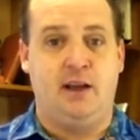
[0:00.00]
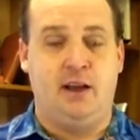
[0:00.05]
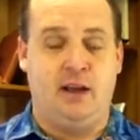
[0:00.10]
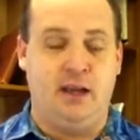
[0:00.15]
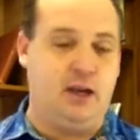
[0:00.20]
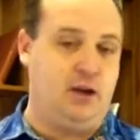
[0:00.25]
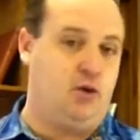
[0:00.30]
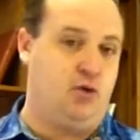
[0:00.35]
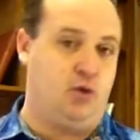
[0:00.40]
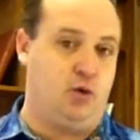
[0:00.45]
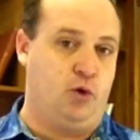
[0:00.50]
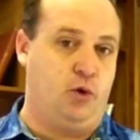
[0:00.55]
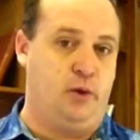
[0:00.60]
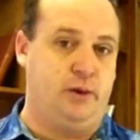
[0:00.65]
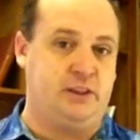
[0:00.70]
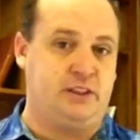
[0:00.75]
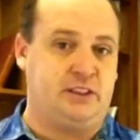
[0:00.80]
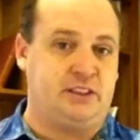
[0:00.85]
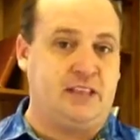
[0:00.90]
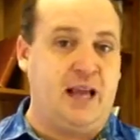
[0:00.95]
He grew
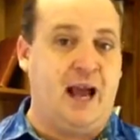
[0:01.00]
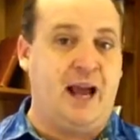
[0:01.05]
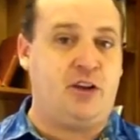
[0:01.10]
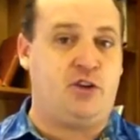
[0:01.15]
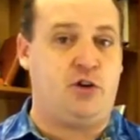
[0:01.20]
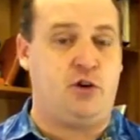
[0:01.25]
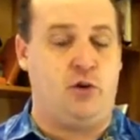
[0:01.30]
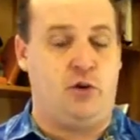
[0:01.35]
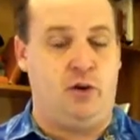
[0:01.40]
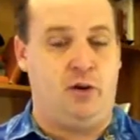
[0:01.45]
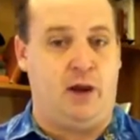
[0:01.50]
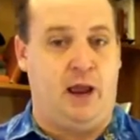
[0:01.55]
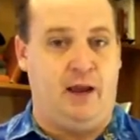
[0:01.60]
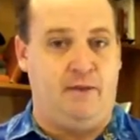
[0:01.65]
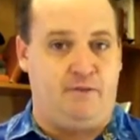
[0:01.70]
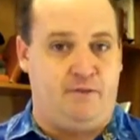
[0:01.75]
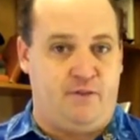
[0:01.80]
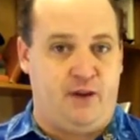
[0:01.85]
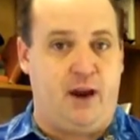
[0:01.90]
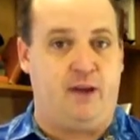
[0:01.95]
in stature and
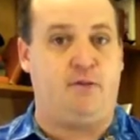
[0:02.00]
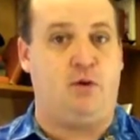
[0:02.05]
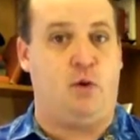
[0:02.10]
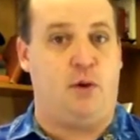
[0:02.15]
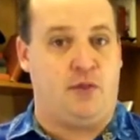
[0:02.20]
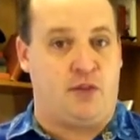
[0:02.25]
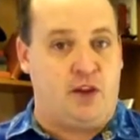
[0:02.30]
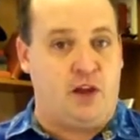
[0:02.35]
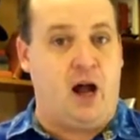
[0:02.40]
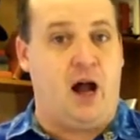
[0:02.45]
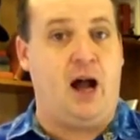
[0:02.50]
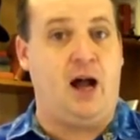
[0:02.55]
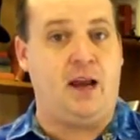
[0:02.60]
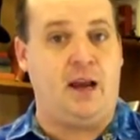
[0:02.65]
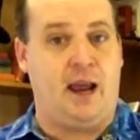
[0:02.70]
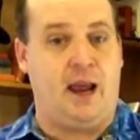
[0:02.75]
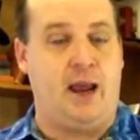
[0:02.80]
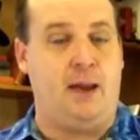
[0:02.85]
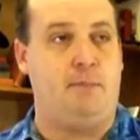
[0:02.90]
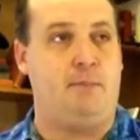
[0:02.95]
had favor with God
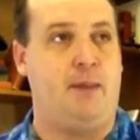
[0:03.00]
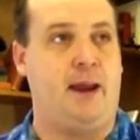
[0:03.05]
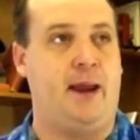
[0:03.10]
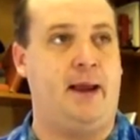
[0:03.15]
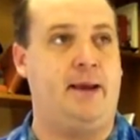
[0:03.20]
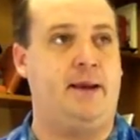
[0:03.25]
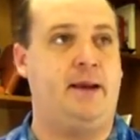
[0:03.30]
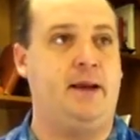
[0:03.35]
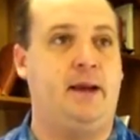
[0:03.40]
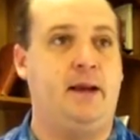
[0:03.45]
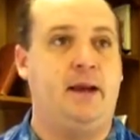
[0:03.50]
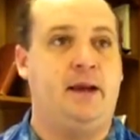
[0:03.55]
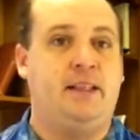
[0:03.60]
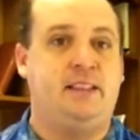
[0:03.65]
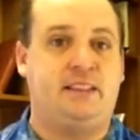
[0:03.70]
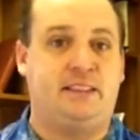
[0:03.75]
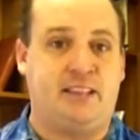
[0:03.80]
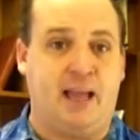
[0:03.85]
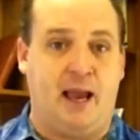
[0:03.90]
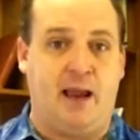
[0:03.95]
and man.
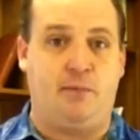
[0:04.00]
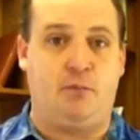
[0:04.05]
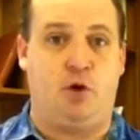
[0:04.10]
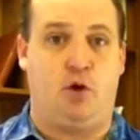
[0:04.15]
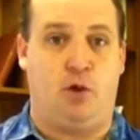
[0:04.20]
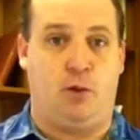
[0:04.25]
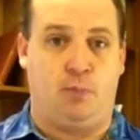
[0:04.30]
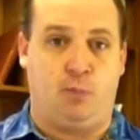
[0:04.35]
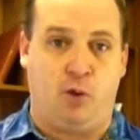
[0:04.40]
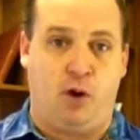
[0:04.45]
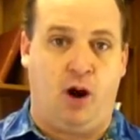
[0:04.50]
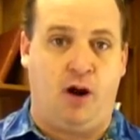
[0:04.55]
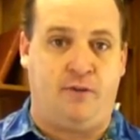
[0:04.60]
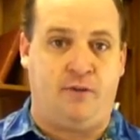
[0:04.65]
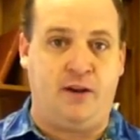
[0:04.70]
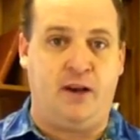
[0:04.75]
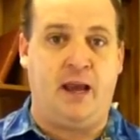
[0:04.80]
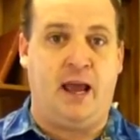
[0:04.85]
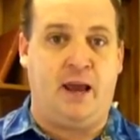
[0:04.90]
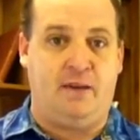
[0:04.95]
Samuel the
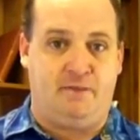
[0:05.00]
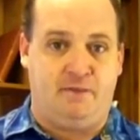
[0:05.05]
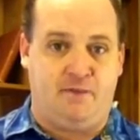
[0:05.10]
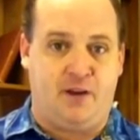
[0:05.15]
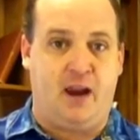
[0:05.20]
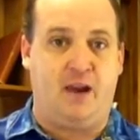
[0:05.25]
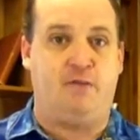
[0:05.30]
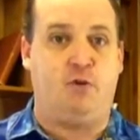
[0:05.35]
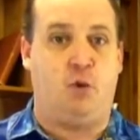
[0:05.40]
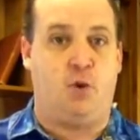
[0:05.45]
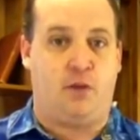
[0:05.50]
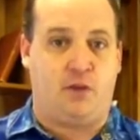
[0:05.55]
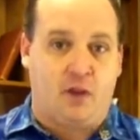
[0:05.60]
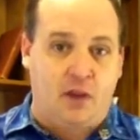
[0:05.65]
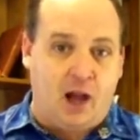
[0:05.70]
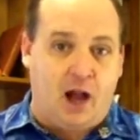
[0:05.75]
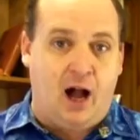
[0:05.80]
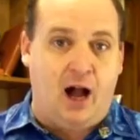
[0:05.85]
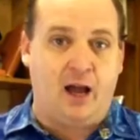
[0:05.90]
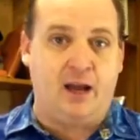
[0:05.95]
prophet had favor
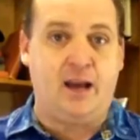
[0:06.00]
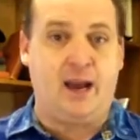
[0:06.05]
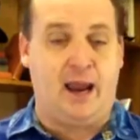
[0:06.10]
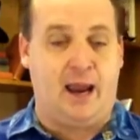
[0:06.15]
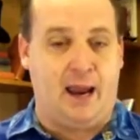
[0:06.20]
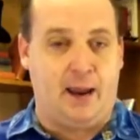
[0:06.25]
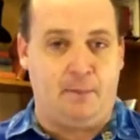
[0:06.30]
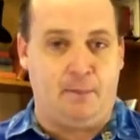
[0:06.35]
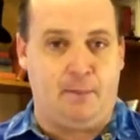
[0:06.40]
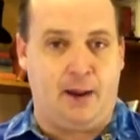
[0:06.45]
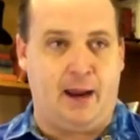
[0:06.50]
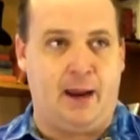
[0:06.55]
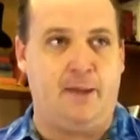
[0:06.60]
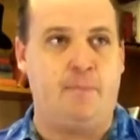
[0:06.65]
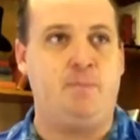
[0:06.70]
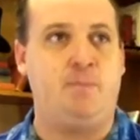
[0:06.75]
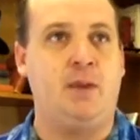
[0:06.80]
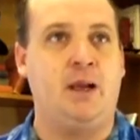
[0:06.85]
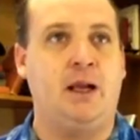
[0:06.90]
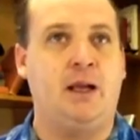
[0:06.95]
with God and
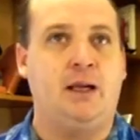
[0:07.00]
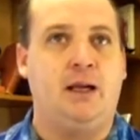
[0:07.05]
man.